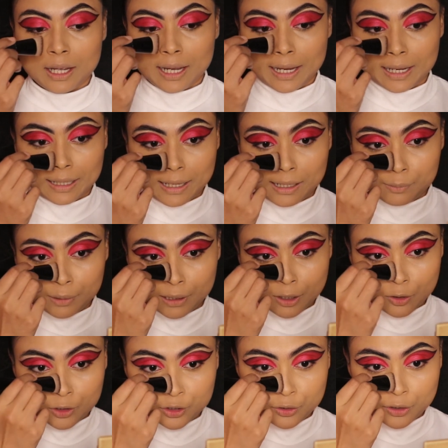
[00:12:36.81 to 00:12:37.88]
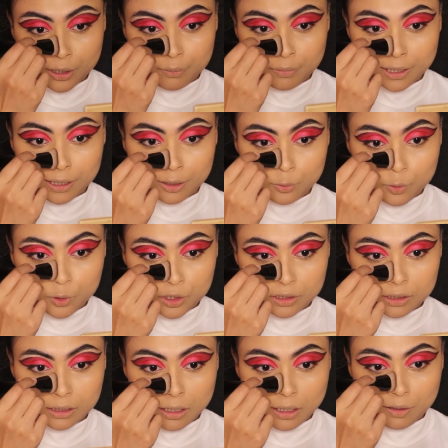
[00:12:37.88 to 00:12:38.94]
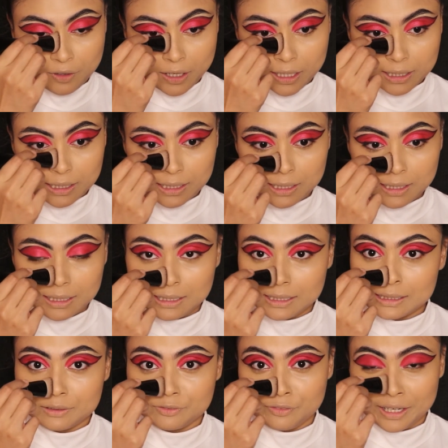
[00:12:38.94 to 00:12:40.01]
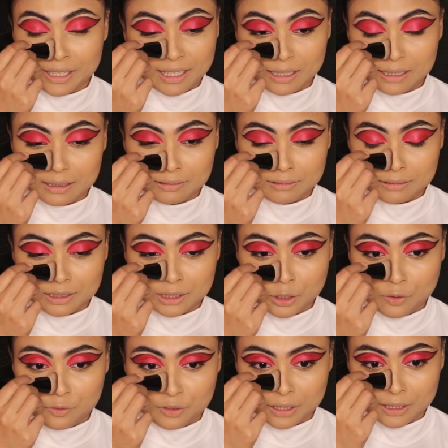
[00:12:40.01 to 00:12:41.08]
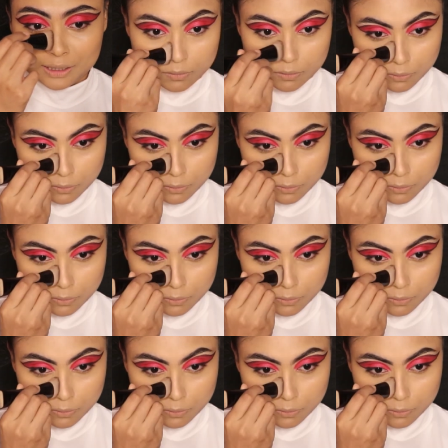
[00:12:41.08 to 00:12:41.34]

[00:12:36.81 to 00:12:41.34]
and I'll be contouring my nose very, very softly.